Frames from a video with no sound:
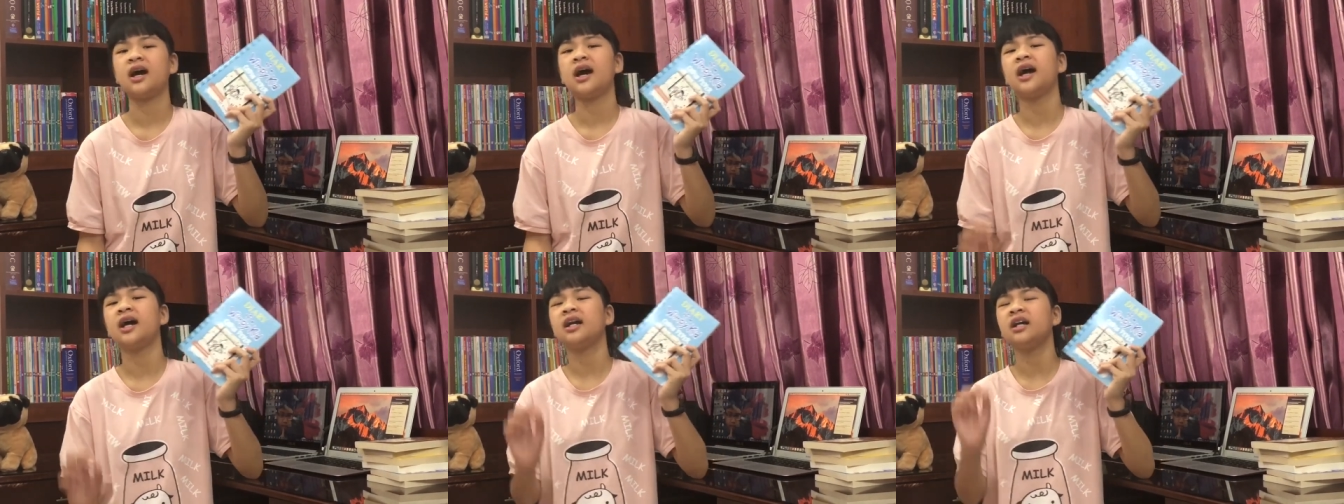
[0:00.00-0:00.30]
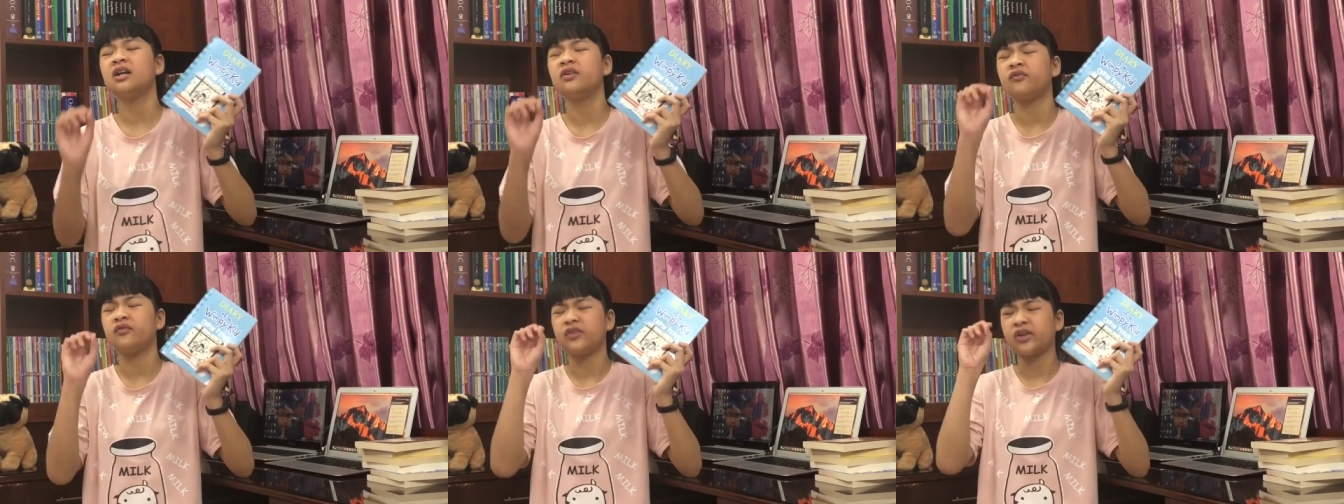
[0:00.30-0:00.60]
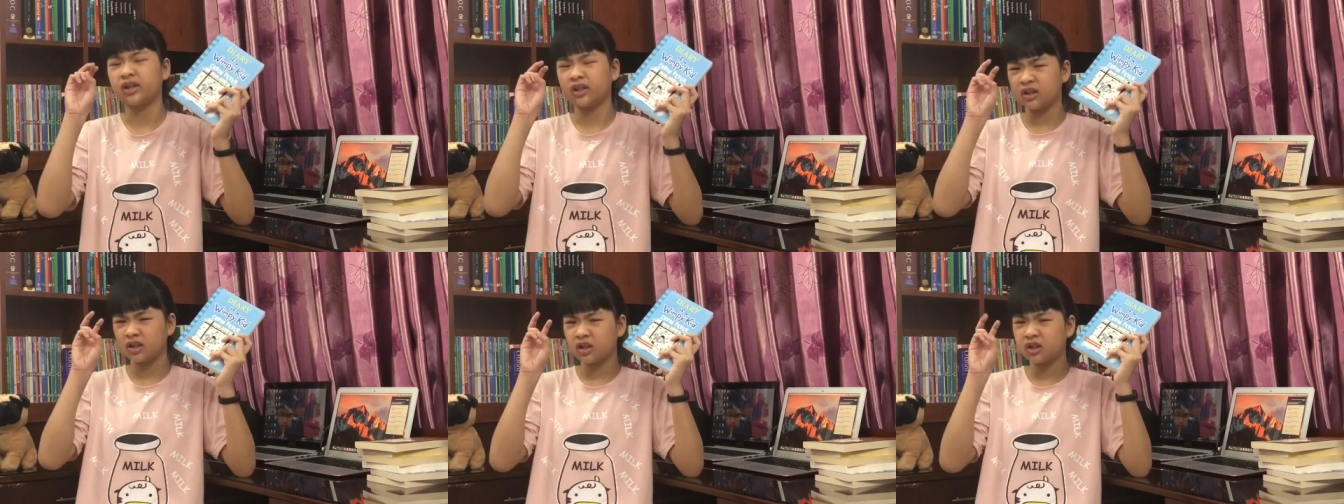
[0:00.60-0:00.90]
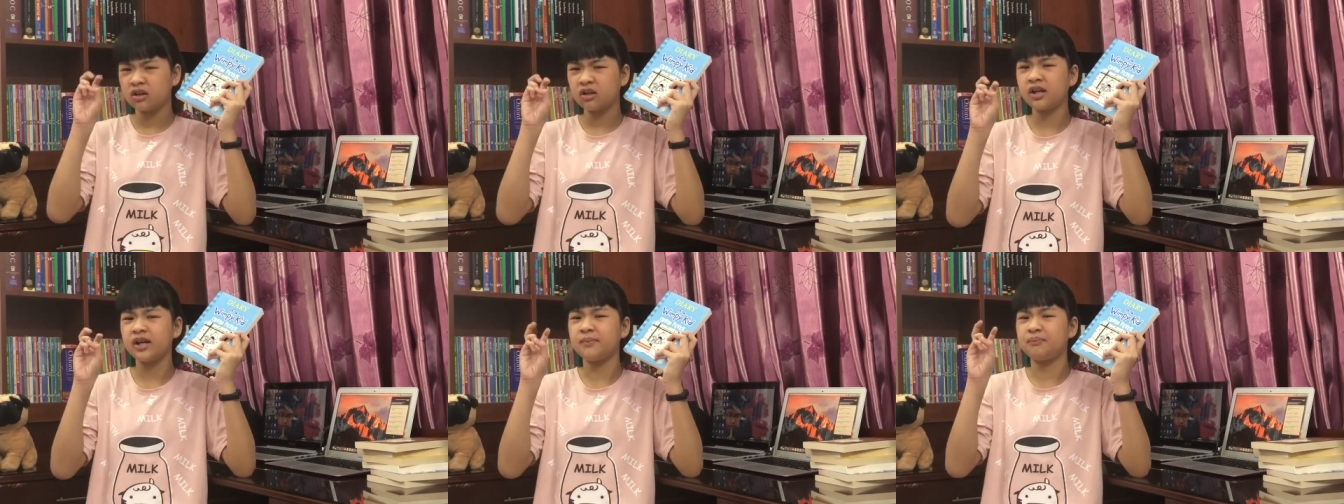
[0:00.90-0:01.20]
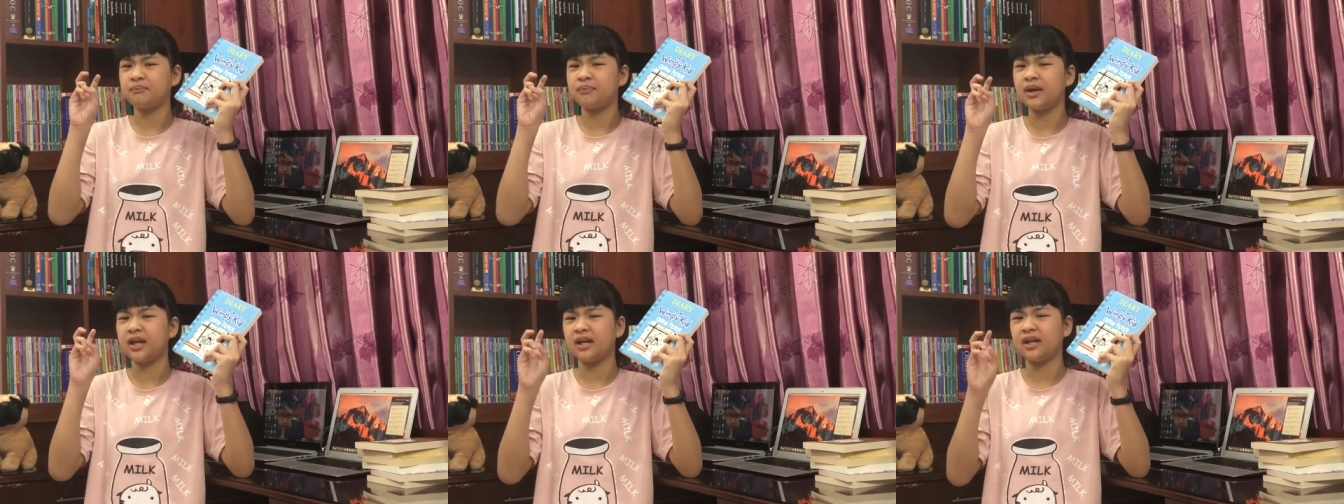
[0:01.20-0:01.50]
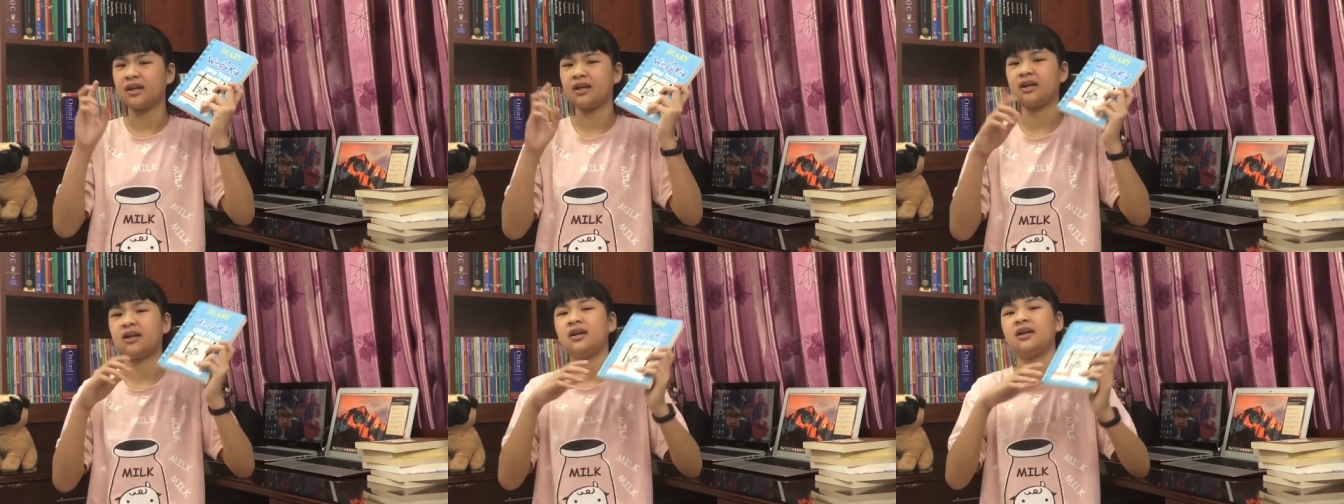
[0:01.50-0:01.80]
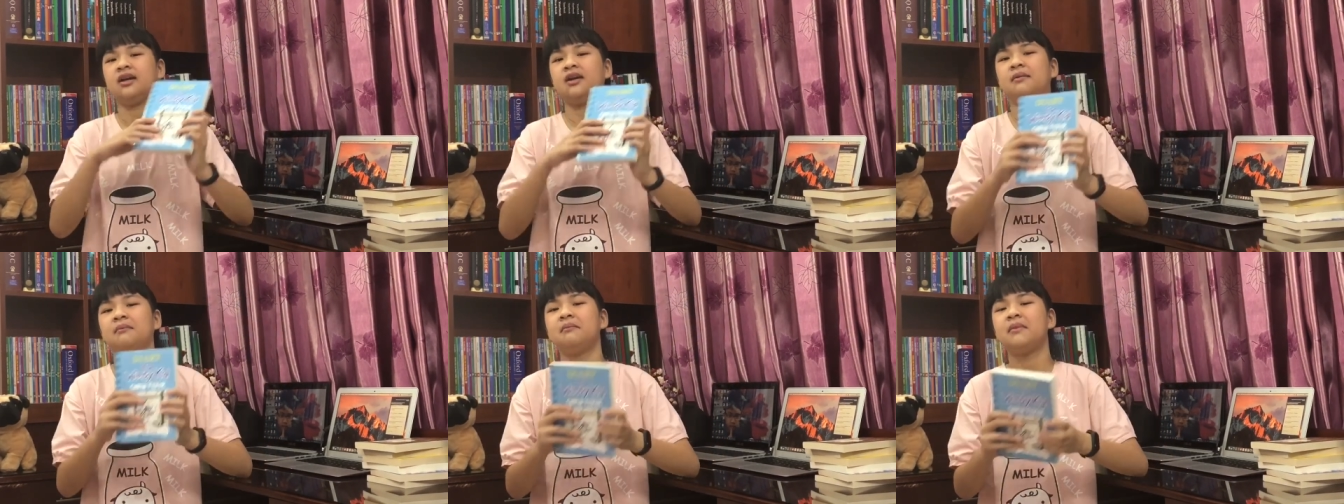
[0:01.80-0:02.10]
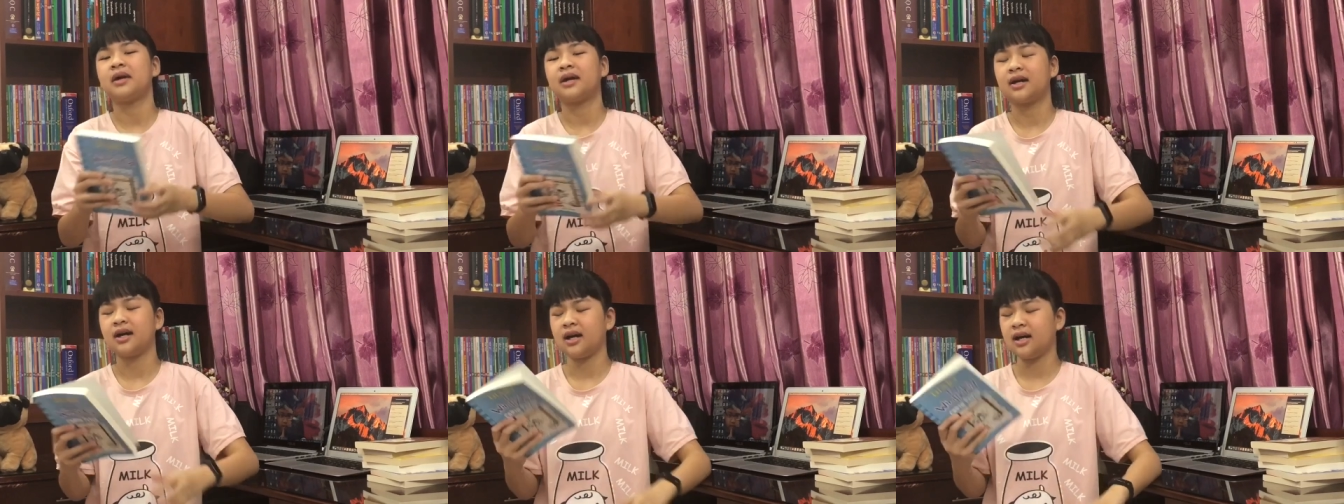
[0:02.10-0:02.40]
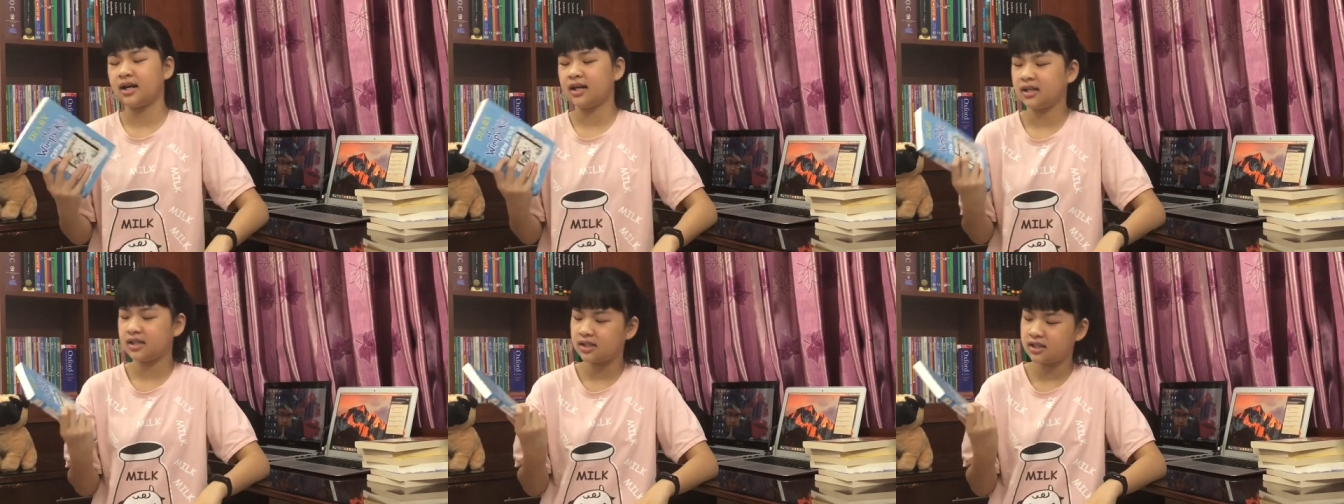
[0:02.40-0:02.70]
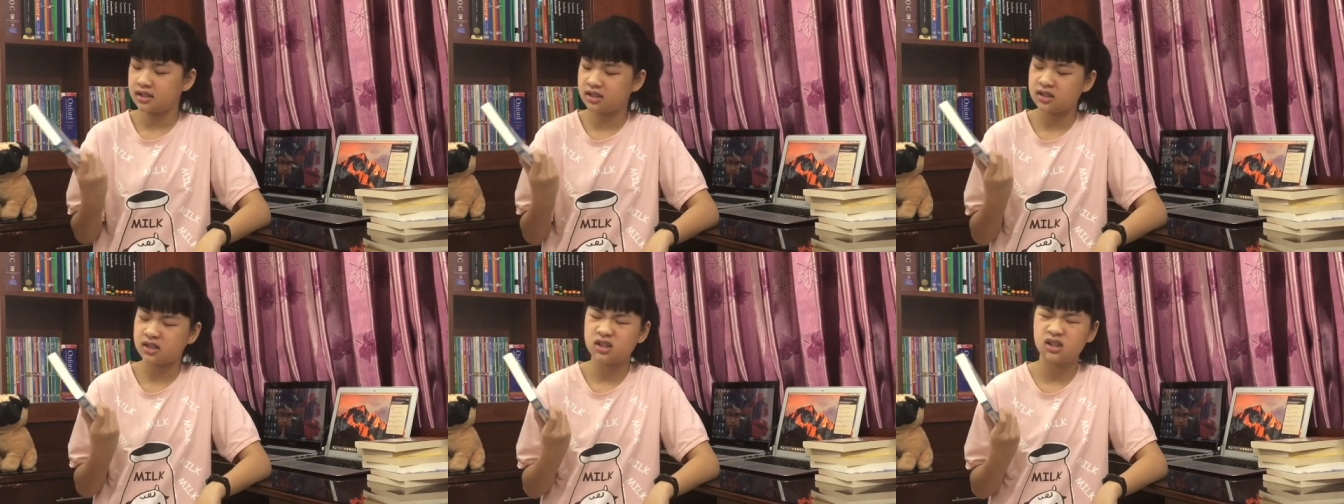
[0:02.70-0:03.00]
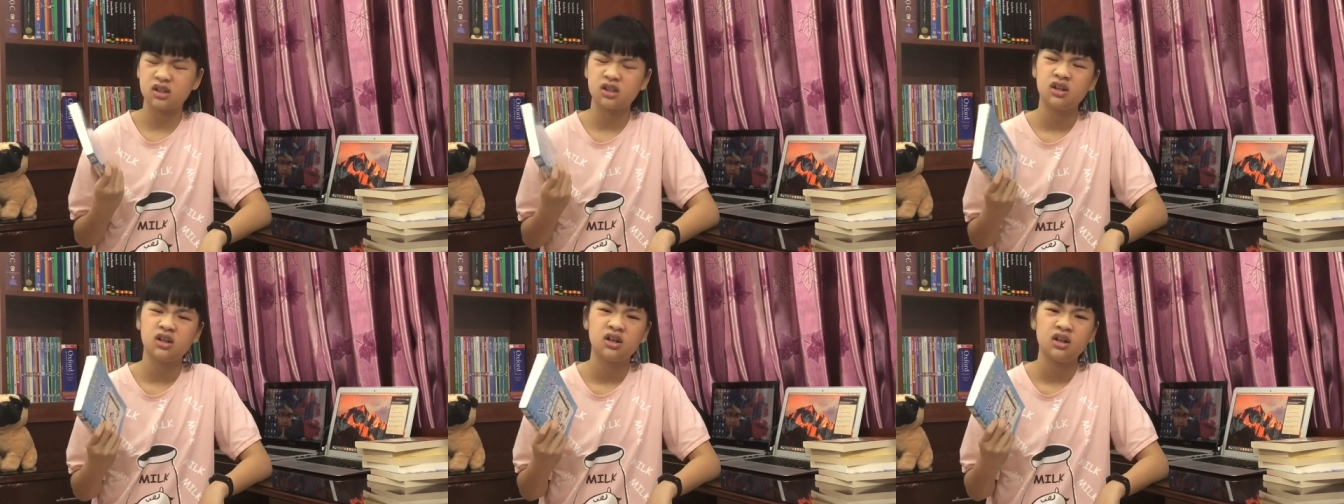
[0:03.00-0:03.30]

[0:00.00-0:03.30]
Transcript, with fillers: kind of like creepy because